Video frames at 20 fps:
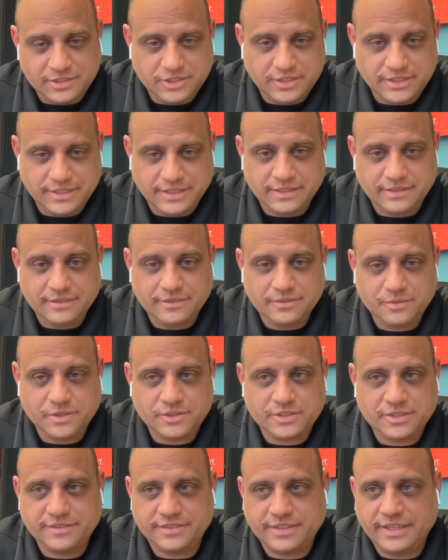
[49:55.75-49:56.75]
Chicken,
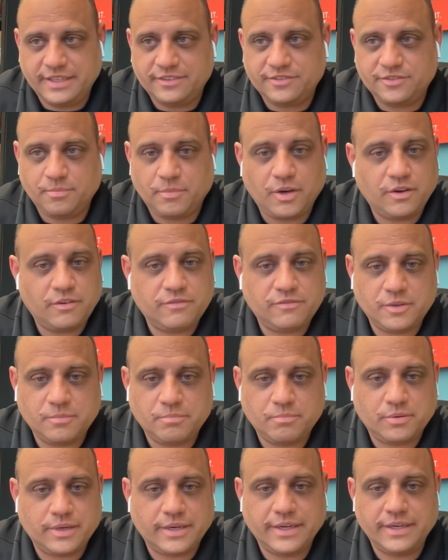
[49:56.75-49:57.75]
which is a small
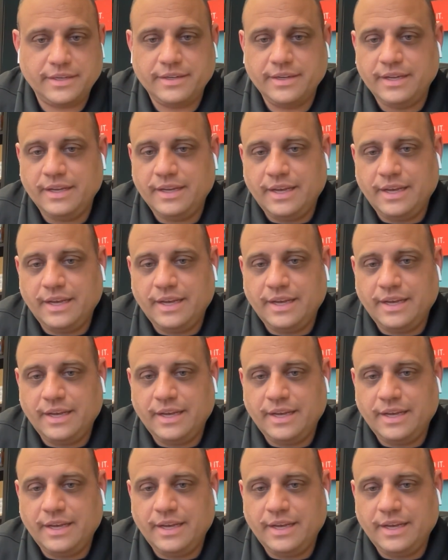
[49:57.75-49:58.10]
footprint,